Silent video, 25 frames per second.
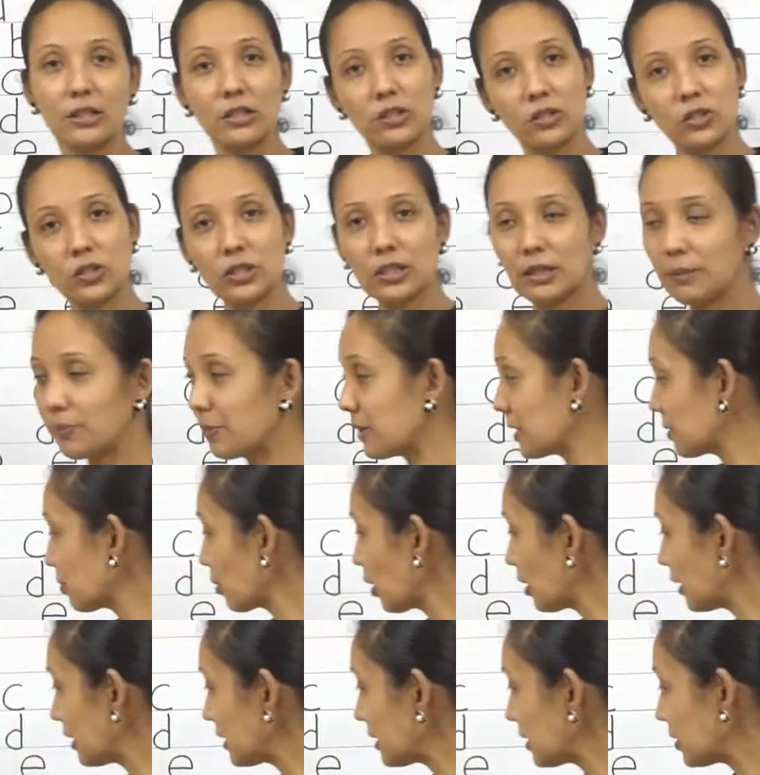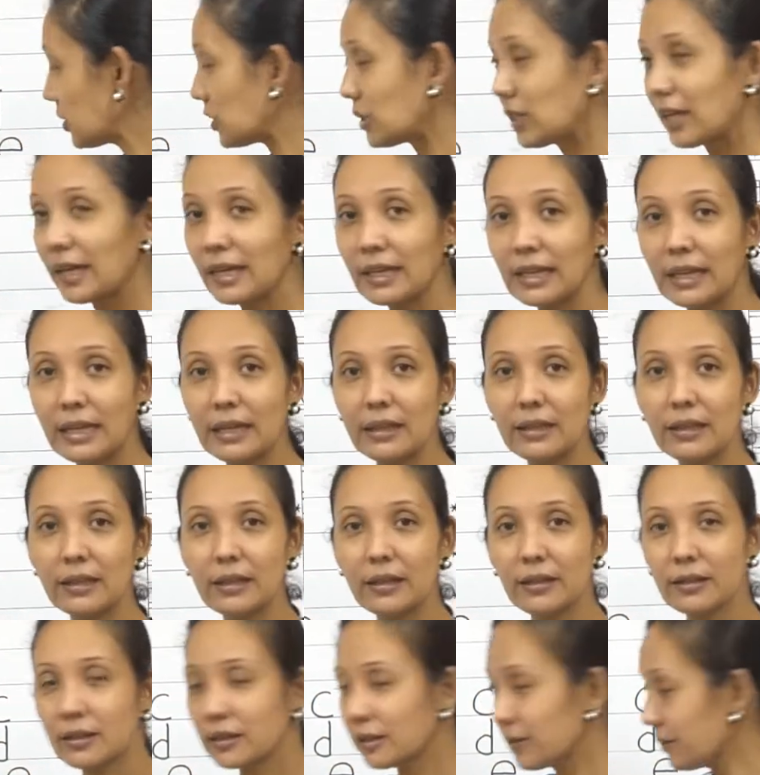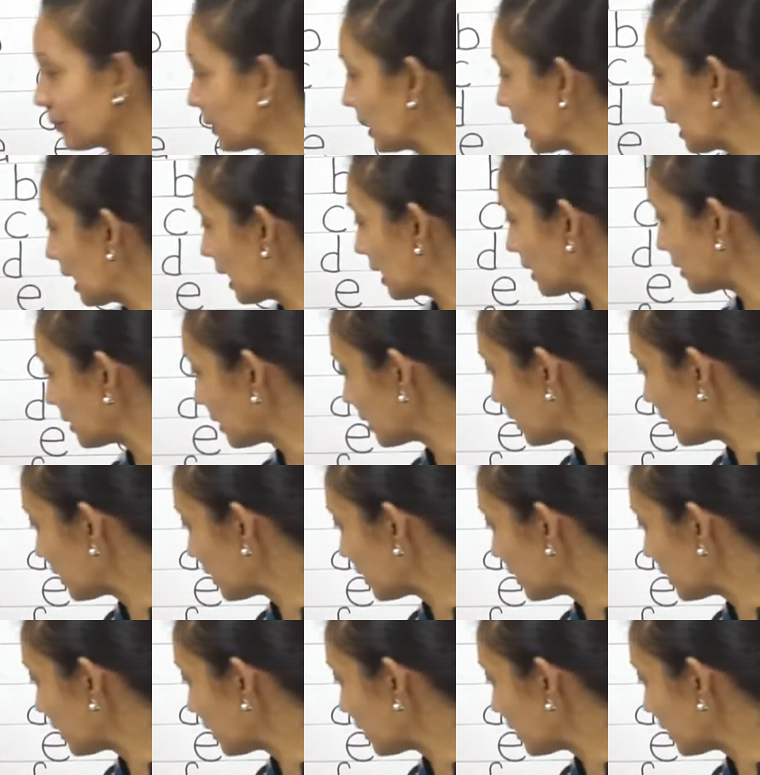G. But small letter G engane ezhundrathu annu